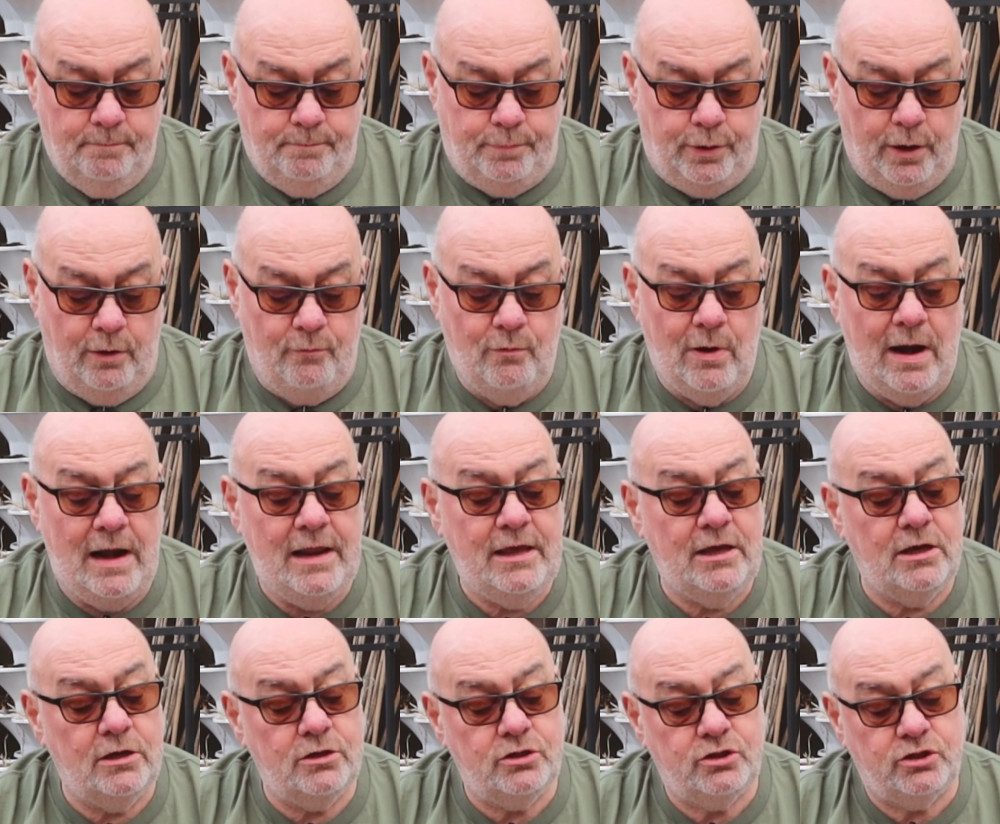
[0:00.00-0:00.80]

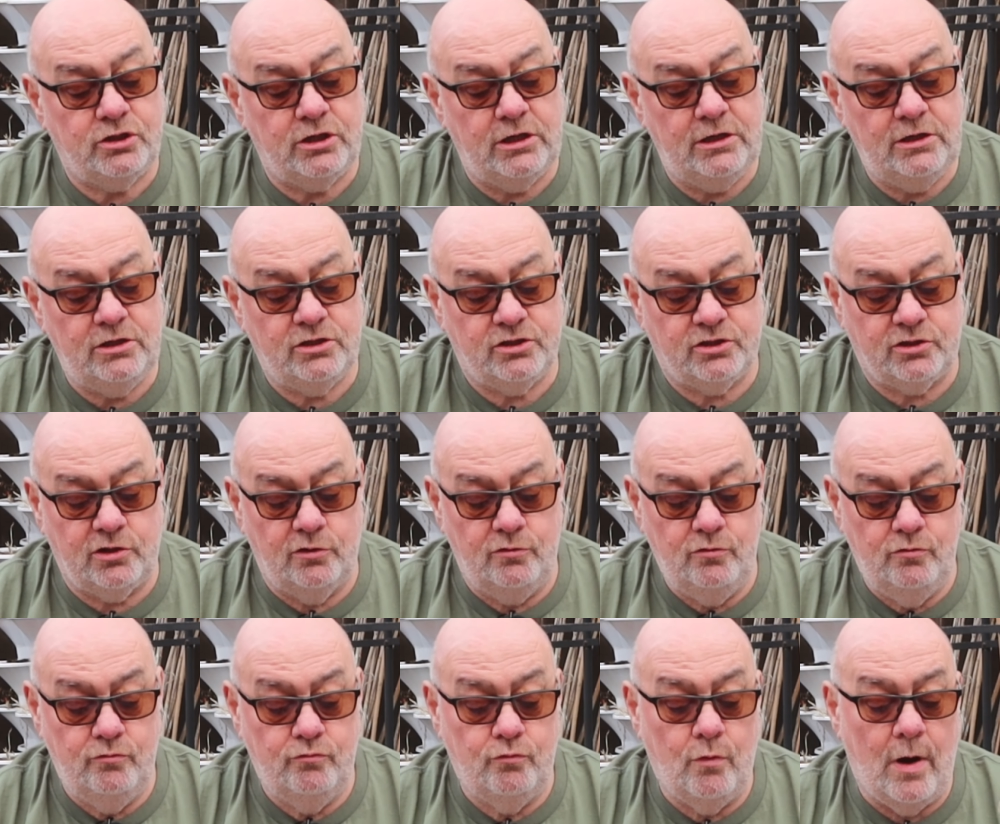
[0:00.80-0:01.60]
Perillia
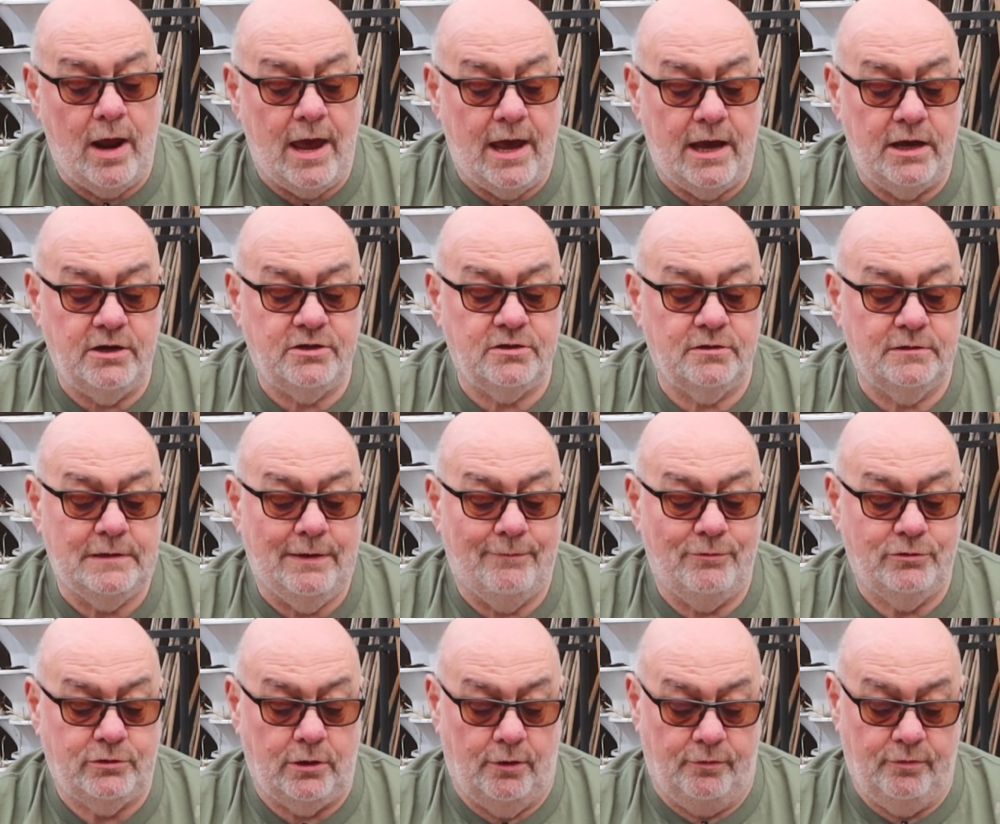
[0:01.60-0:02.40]
Shiso red,
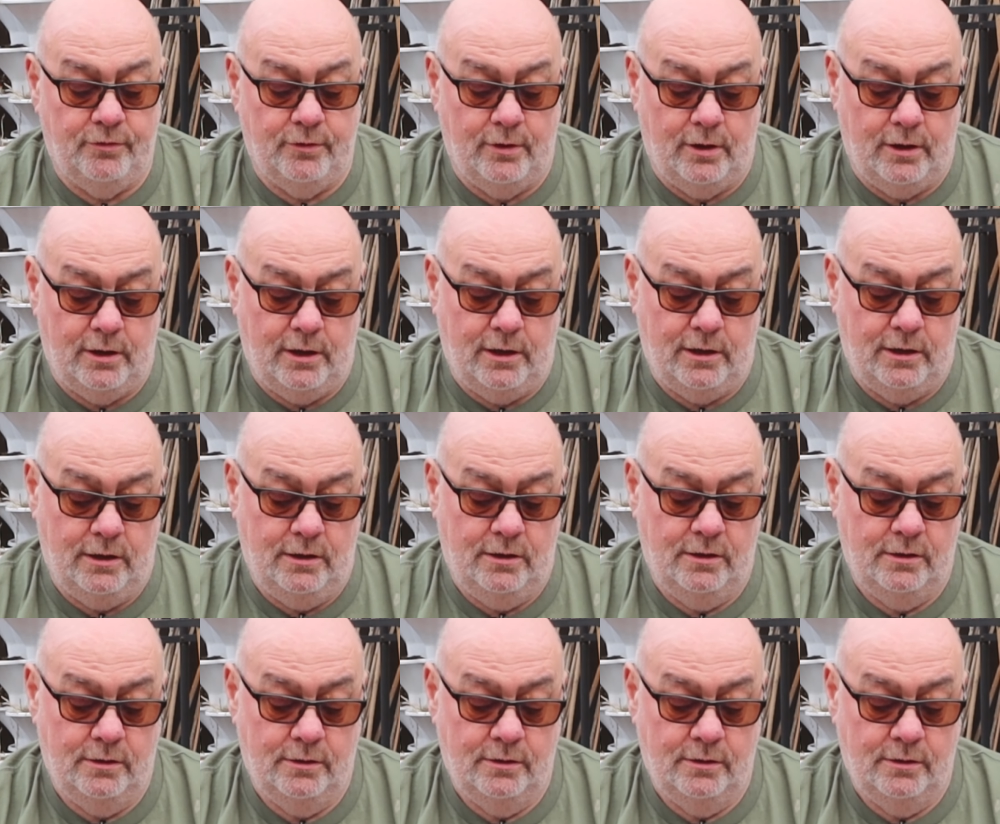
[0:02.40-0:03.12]
never done that.